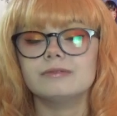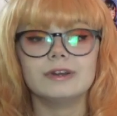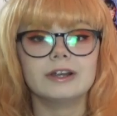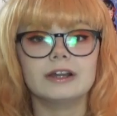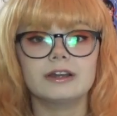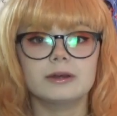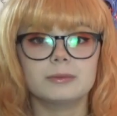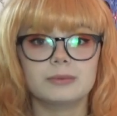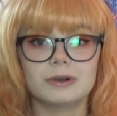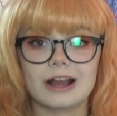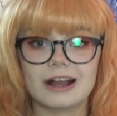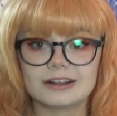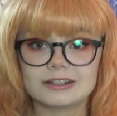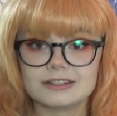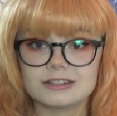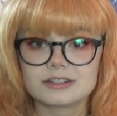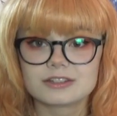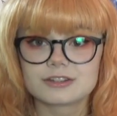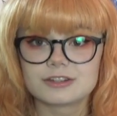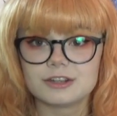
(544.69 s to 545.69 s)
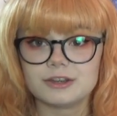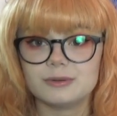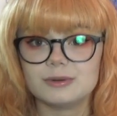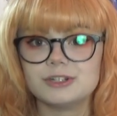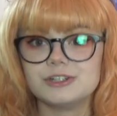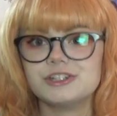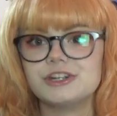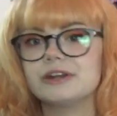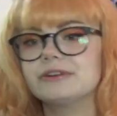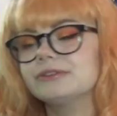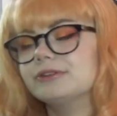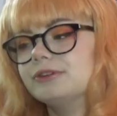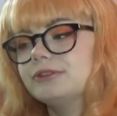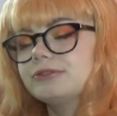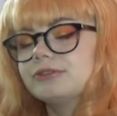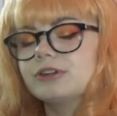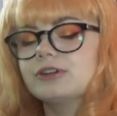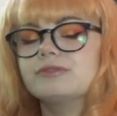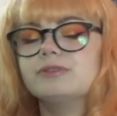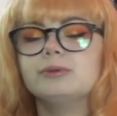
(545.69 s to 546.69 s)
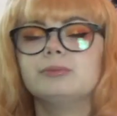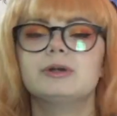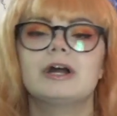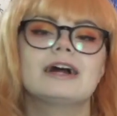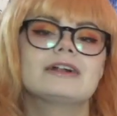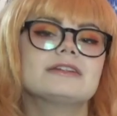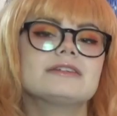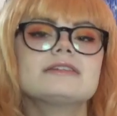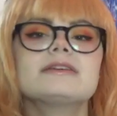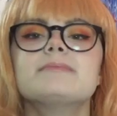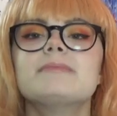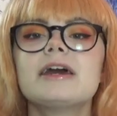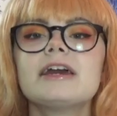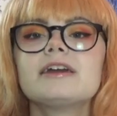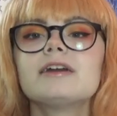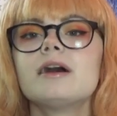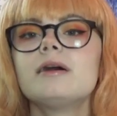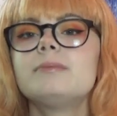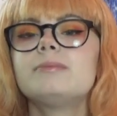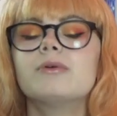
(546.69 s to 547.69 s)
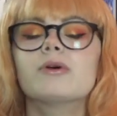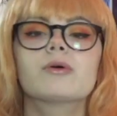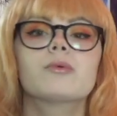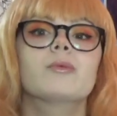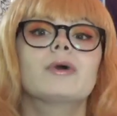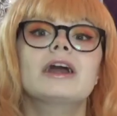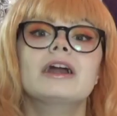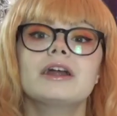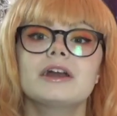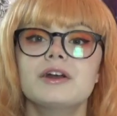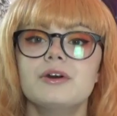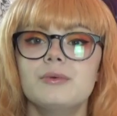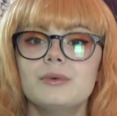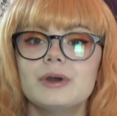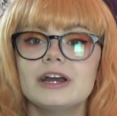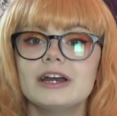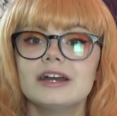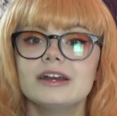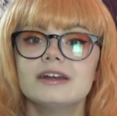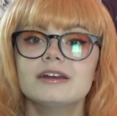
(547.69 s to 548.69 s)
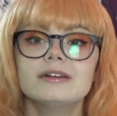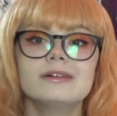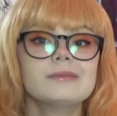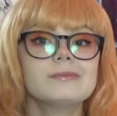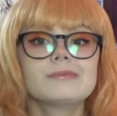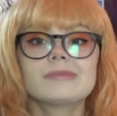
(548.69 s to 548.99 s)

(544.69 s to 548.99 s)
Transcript: very good practice too in general for if you're practicing makeup or wearing a wig.